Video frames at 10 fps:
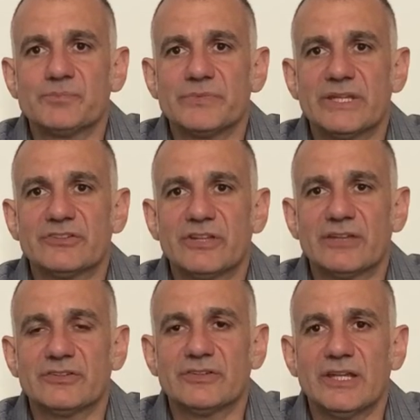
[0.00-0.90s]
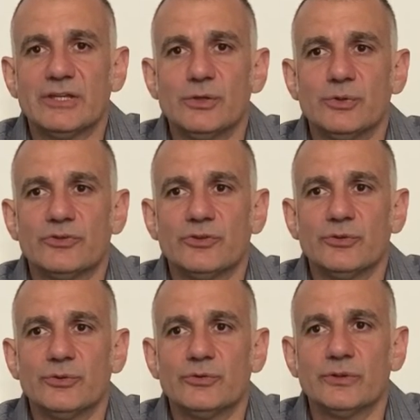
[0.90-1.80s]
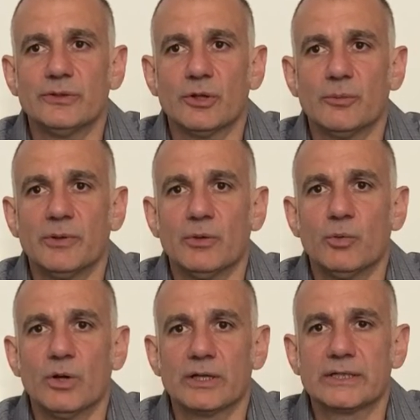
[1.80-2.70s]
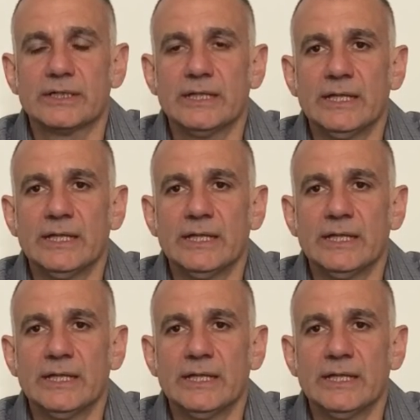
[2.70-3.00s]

necessitate you to do a little bit of work